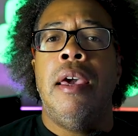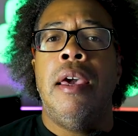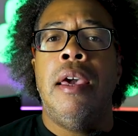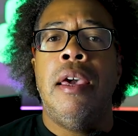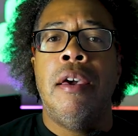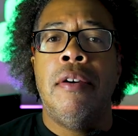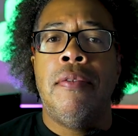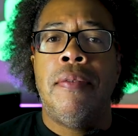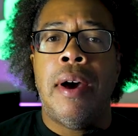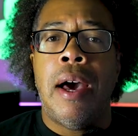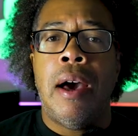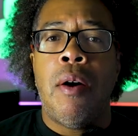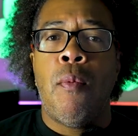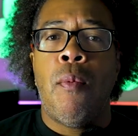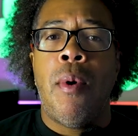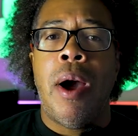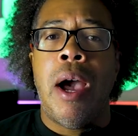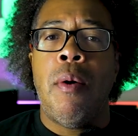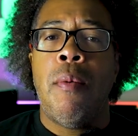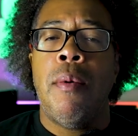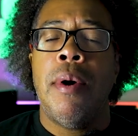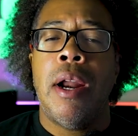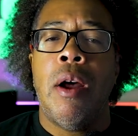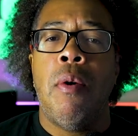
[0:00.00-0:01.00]
If I,
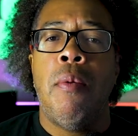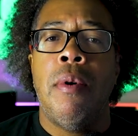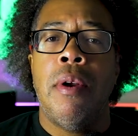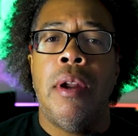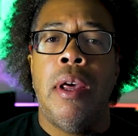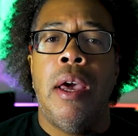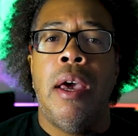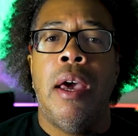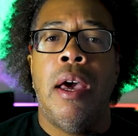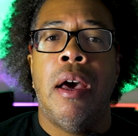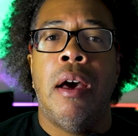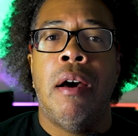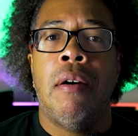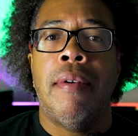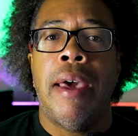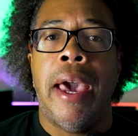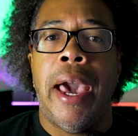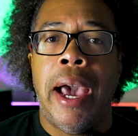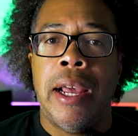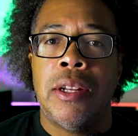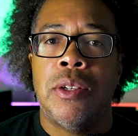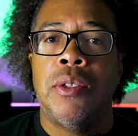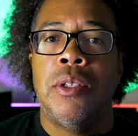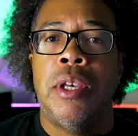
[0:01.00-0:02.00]
why would I want to have
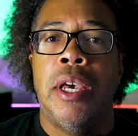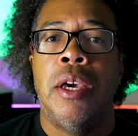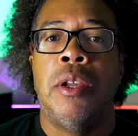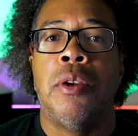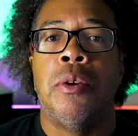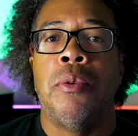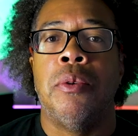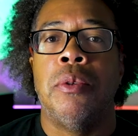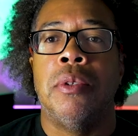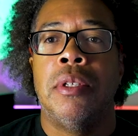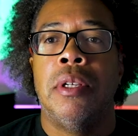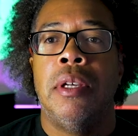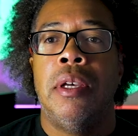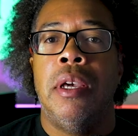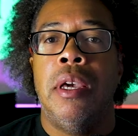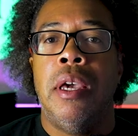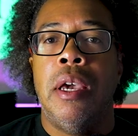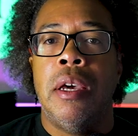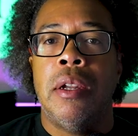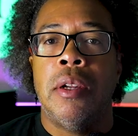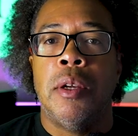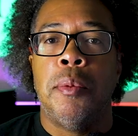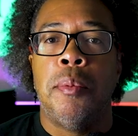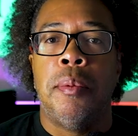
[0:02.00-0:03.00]
agitators
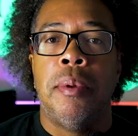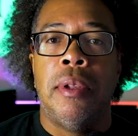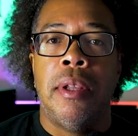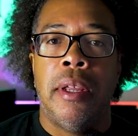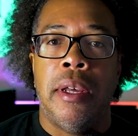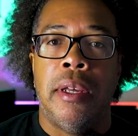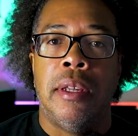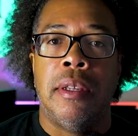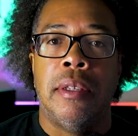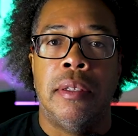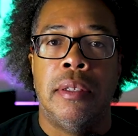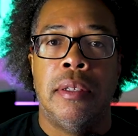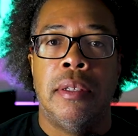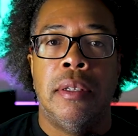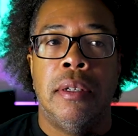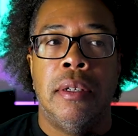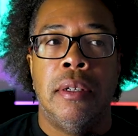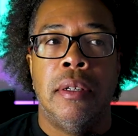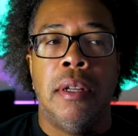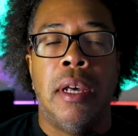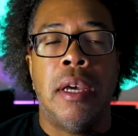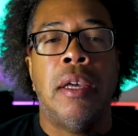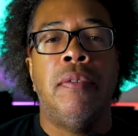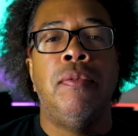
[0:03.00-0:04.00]
in a place?
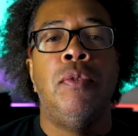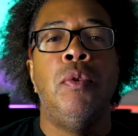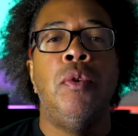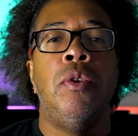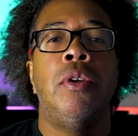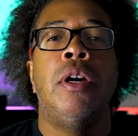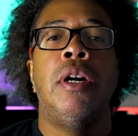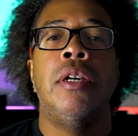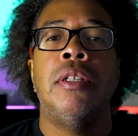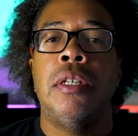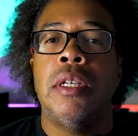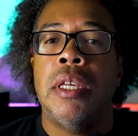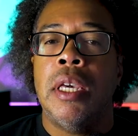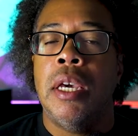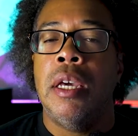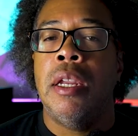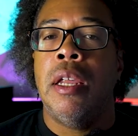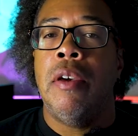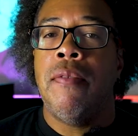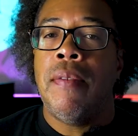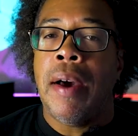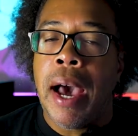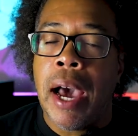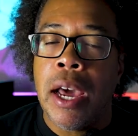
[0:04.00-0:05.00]
Like if you, because again,
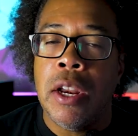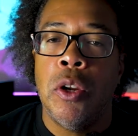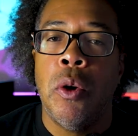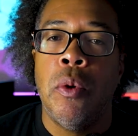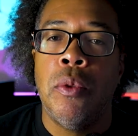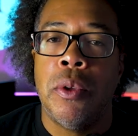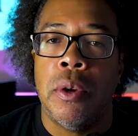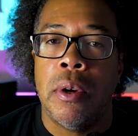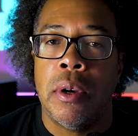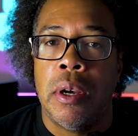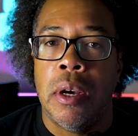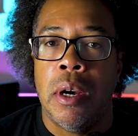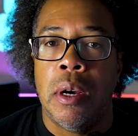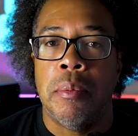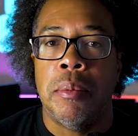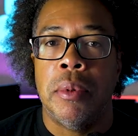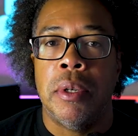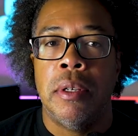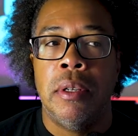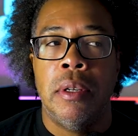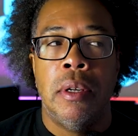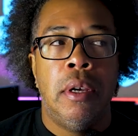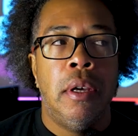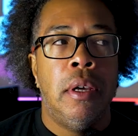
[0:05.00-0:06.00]
if I know they're
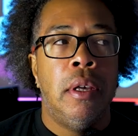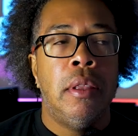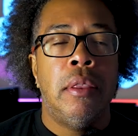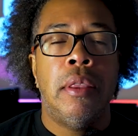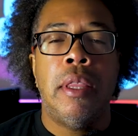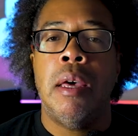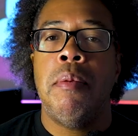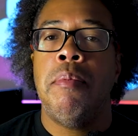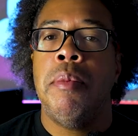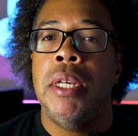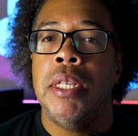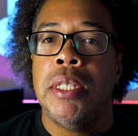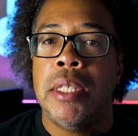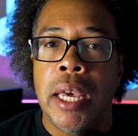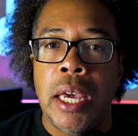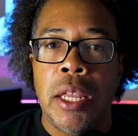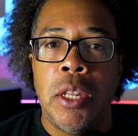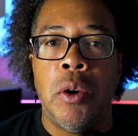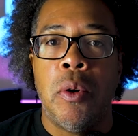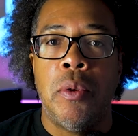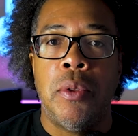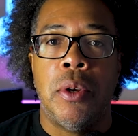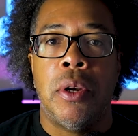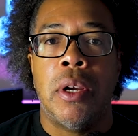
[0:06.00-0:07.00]
coming, that means they
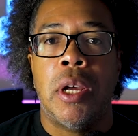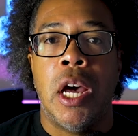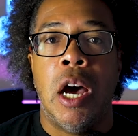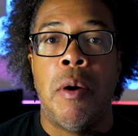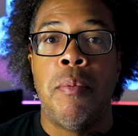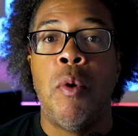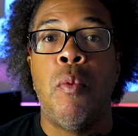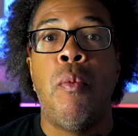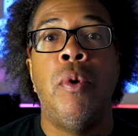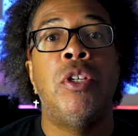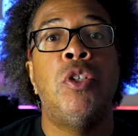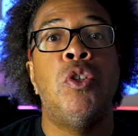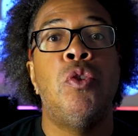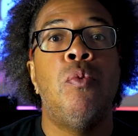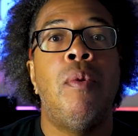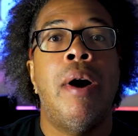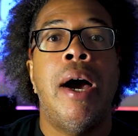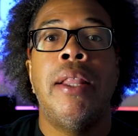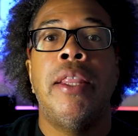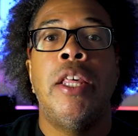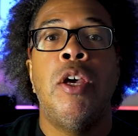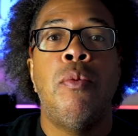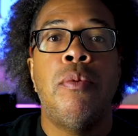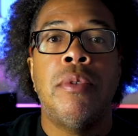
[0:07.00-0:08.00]
know they're coming, which is
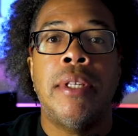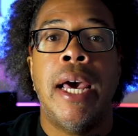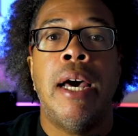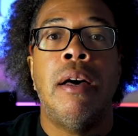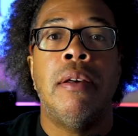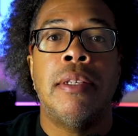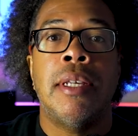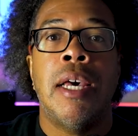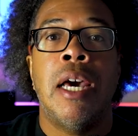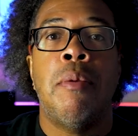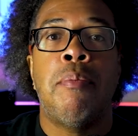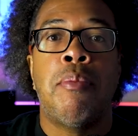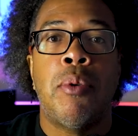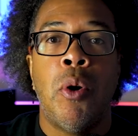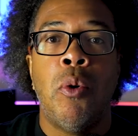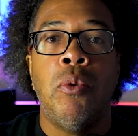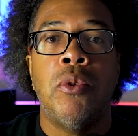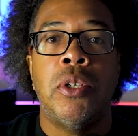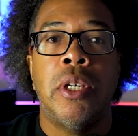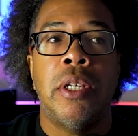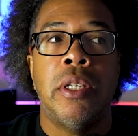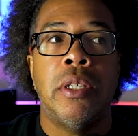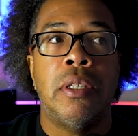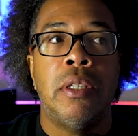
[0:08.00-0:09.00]
why they was outside
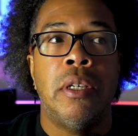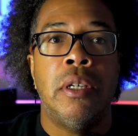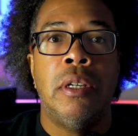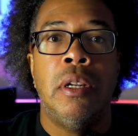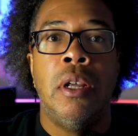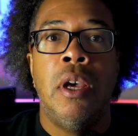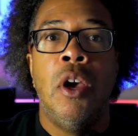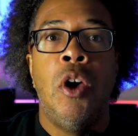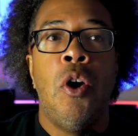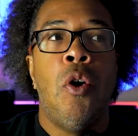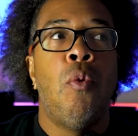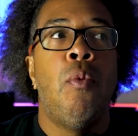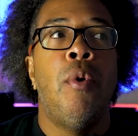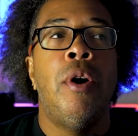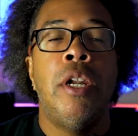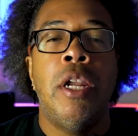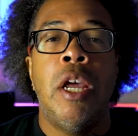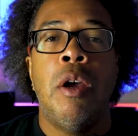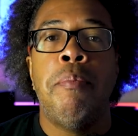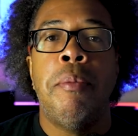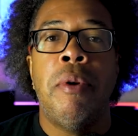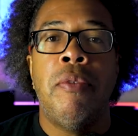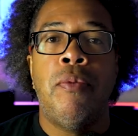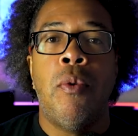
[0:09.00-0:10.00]
protesting when
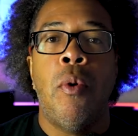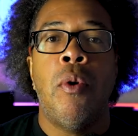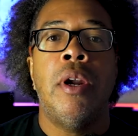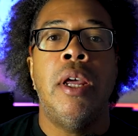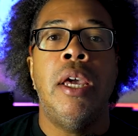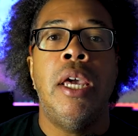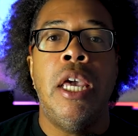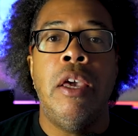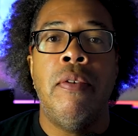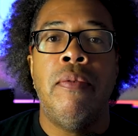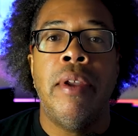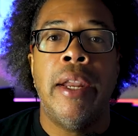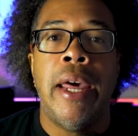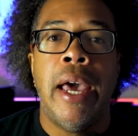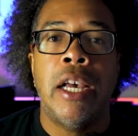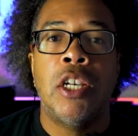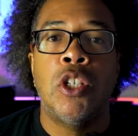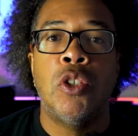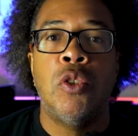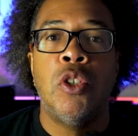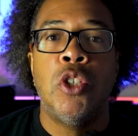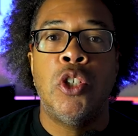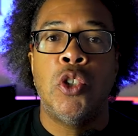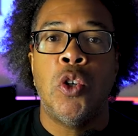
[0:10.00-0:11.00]
they before they even
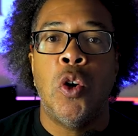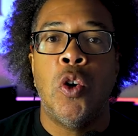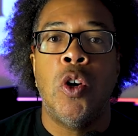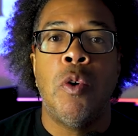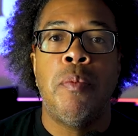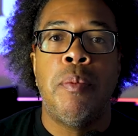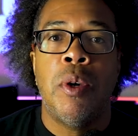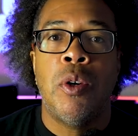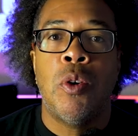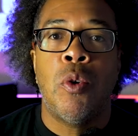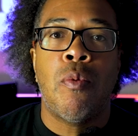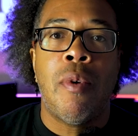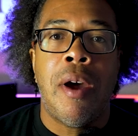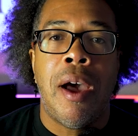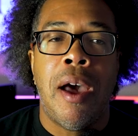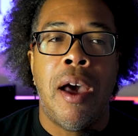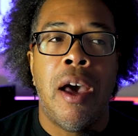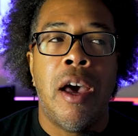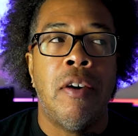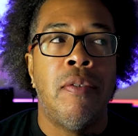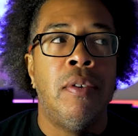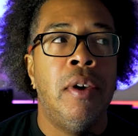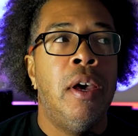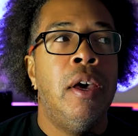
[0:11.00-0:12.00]
actually showed up and
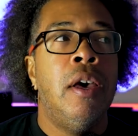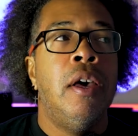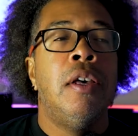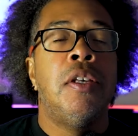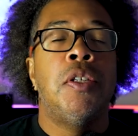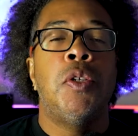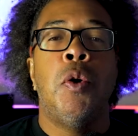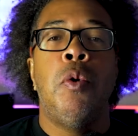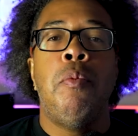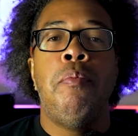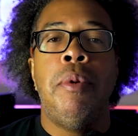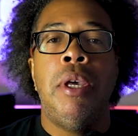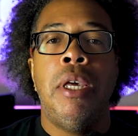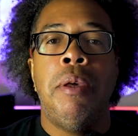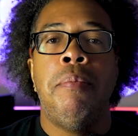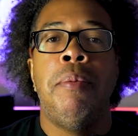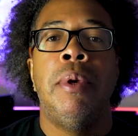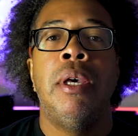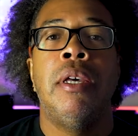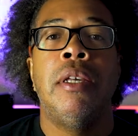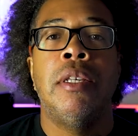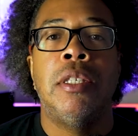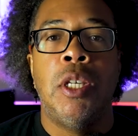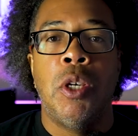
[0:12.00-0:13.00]
arrived. So me
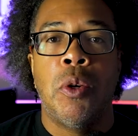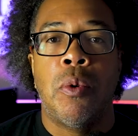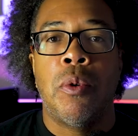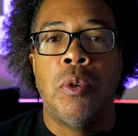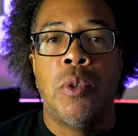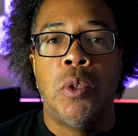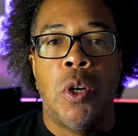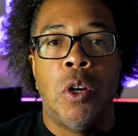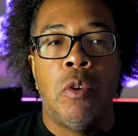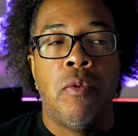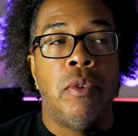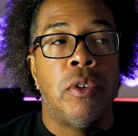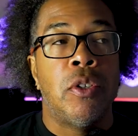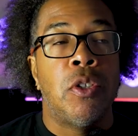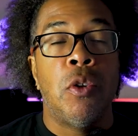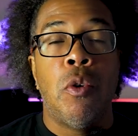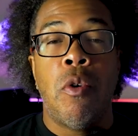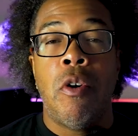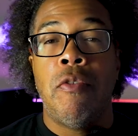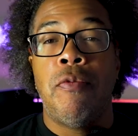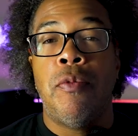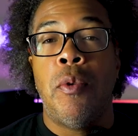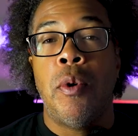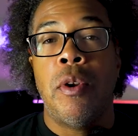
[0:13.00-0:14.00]
being Secret Service,
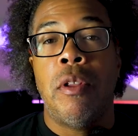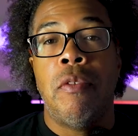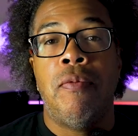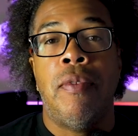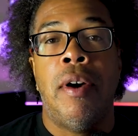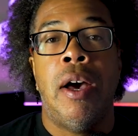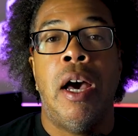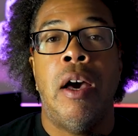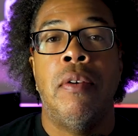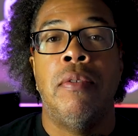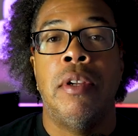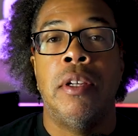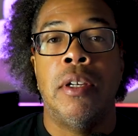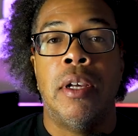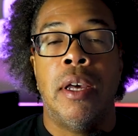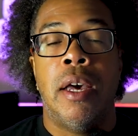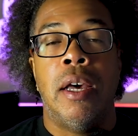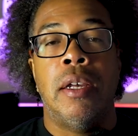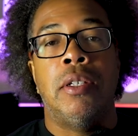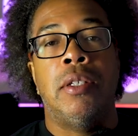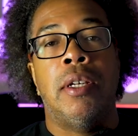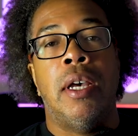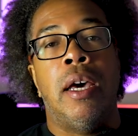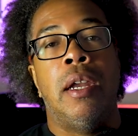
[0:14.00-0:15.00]
knowing 45 and
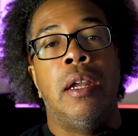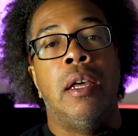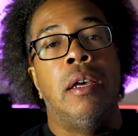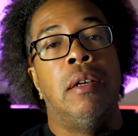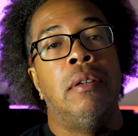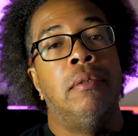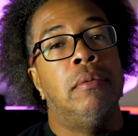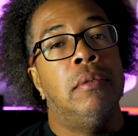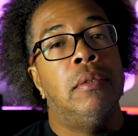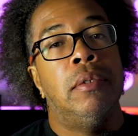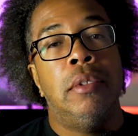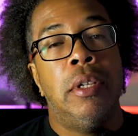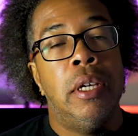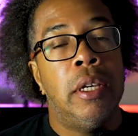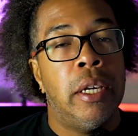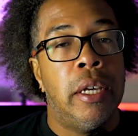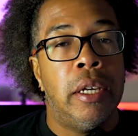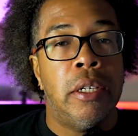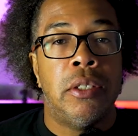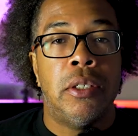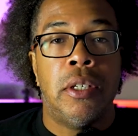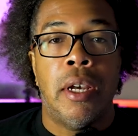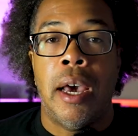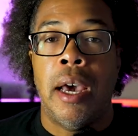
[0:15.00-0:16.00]
got shot at, didn't
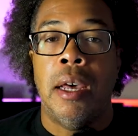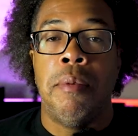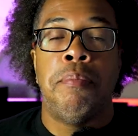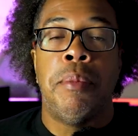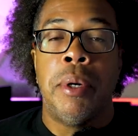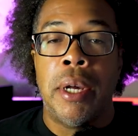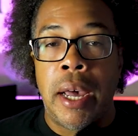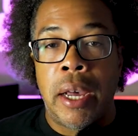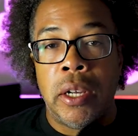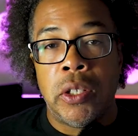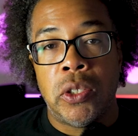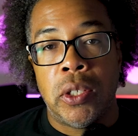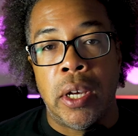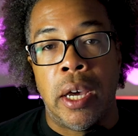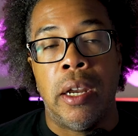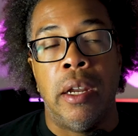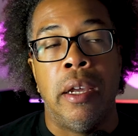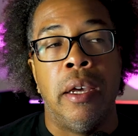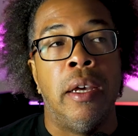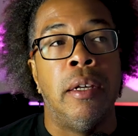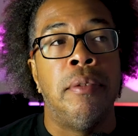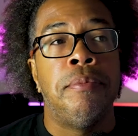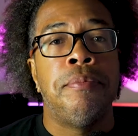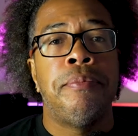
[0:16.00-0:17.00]
get shot, but got shot
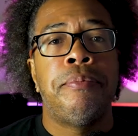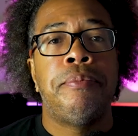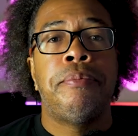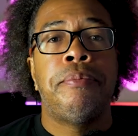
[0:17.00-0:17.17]
at.